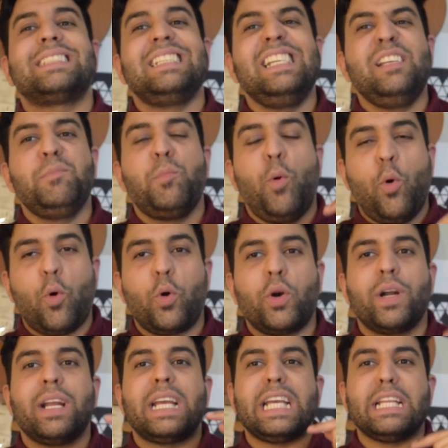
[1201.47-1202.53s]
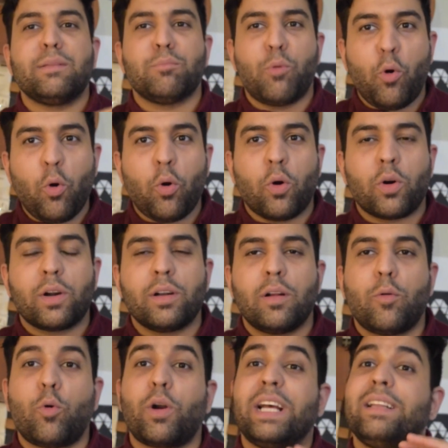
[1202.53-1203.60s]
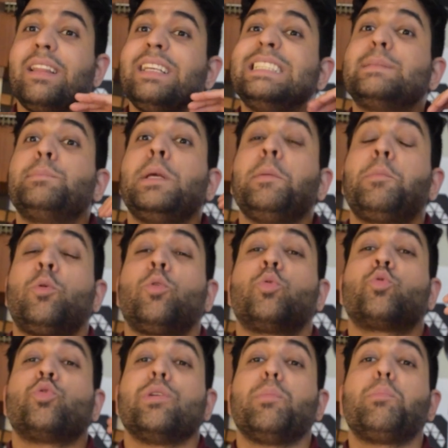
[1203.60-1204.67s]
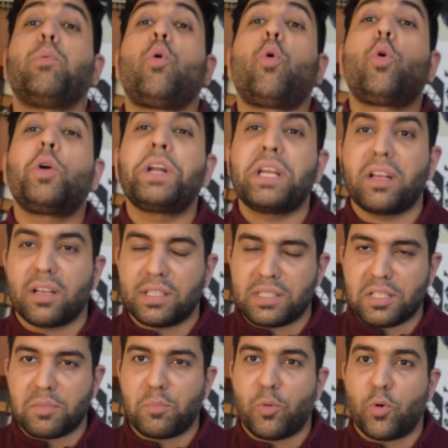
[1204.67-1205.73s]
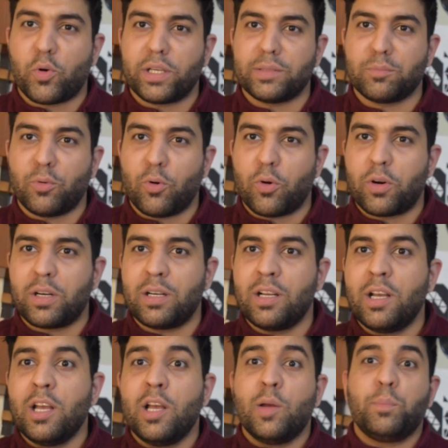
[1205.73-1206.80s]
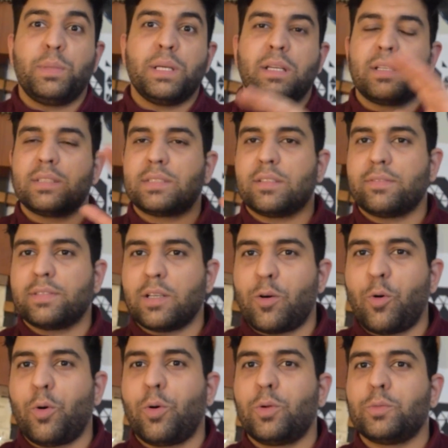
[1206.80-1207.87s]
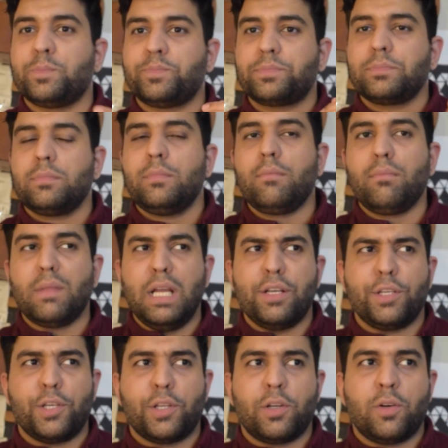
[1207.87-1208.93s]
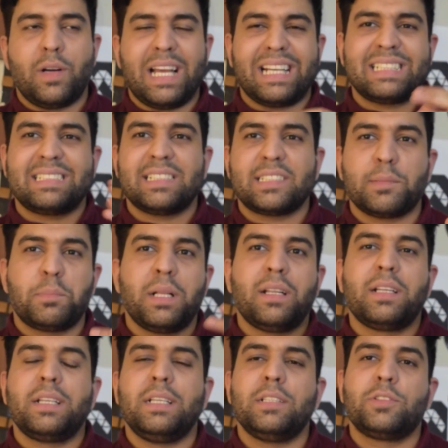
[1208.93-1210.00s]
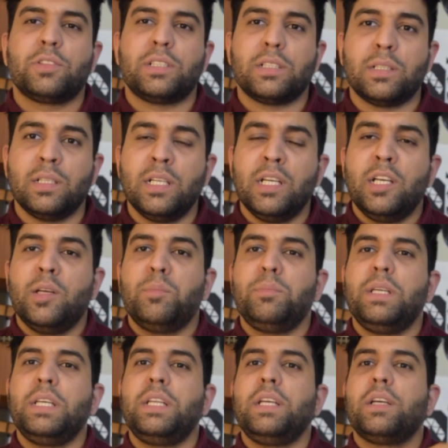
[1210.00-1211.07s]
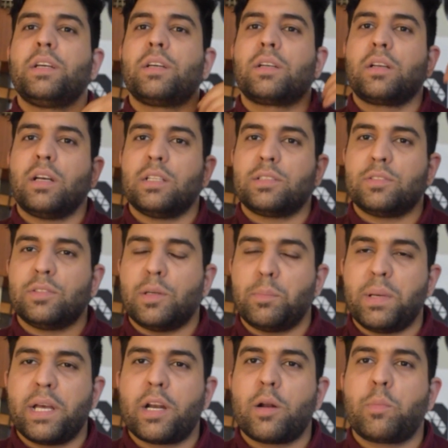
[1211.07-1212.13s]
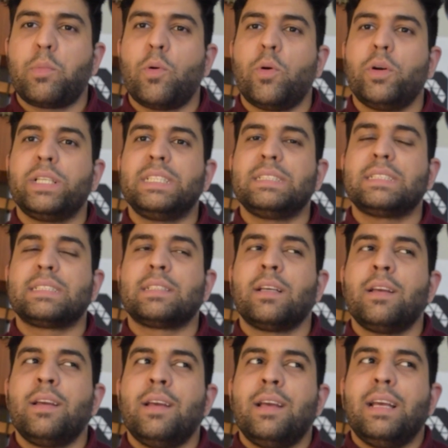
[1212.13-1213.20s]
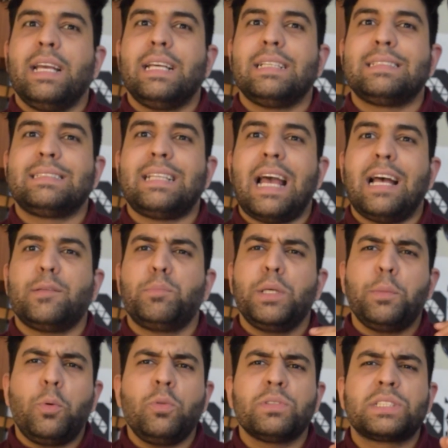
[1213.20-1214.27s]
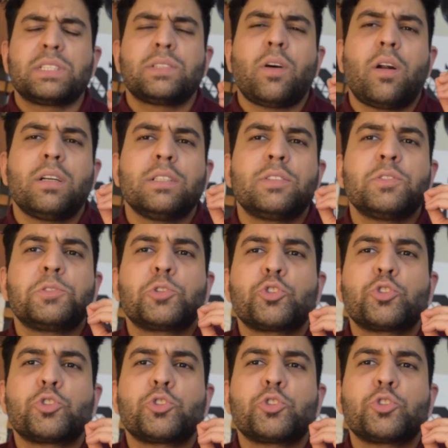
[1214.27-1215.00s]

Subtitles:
seeing more and more, or at least people reporting on them more and more, because of the whole, accessibility to the media got to a better points, is that people started to